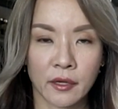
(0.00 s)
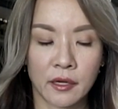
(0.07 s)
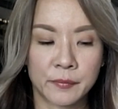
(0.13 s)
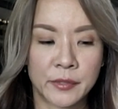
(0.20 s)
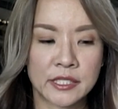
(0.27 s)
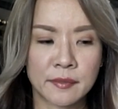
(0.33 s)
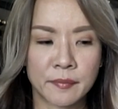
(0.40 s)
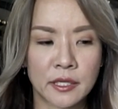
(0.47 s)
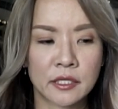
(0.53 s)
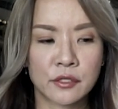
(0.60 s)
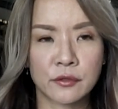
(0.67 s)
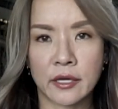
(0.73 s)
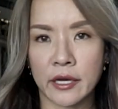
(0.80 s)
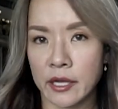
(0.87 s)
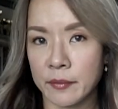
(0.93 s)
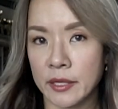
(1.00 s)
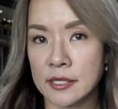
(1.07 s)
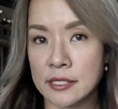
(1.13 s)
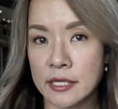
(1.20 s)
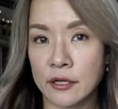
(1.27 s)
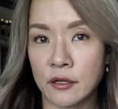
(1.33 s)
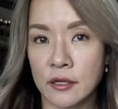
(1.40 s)
a bit similar to The Handmaid's
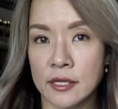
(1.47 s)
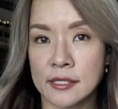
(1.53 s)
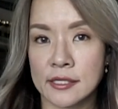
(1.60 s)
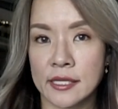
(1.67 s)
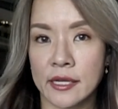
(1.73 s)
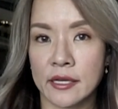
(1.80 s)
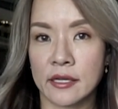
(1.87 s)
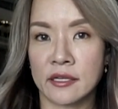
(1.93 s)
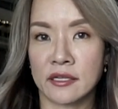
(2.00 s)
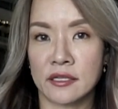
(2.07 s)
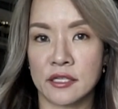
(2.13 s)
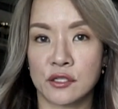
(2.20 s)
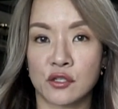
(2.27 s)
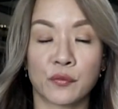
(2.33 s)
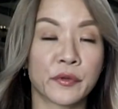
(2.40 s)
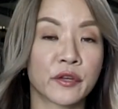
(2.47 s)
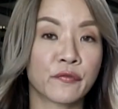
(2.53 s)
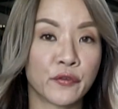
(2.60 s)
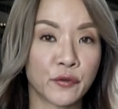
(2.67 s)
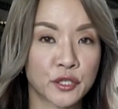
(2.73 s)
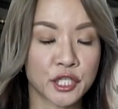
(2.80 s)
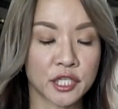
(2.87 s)
Tale. It's set in a dystopian
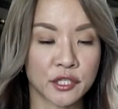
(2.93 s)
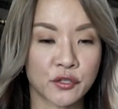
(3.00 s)
future.